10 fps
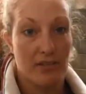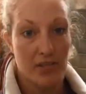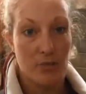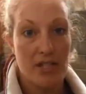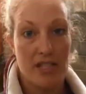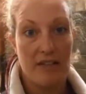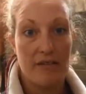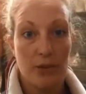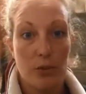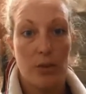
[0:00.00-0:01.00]
If she was in
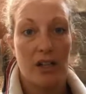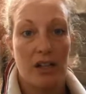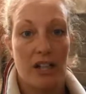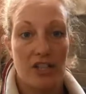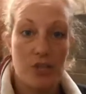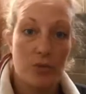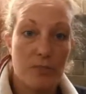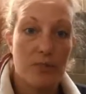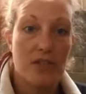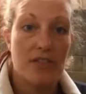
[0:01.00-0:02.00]
full work like she was
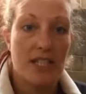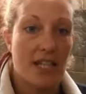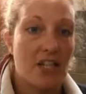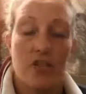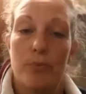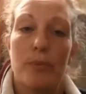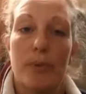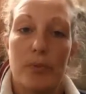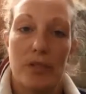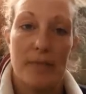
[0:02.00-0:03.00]
previously, she
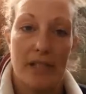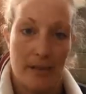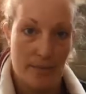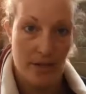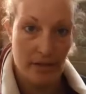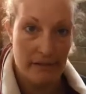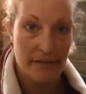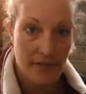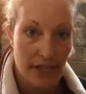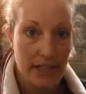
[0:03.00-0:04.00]
probably would have been absolutely
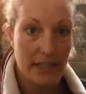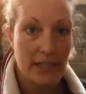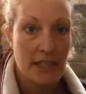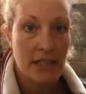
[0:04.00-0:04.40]
fine.